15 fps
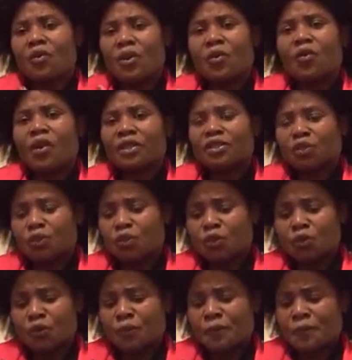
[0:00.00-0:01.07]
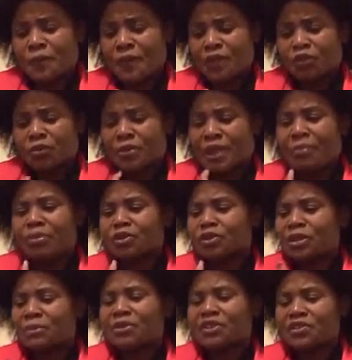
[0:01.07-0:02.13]
We want to be able
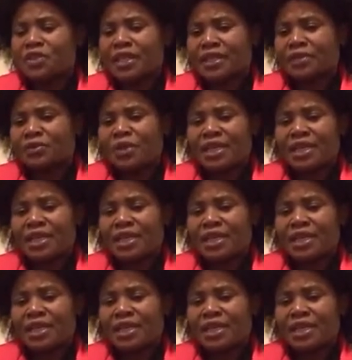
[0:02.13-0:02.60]
to demonstrate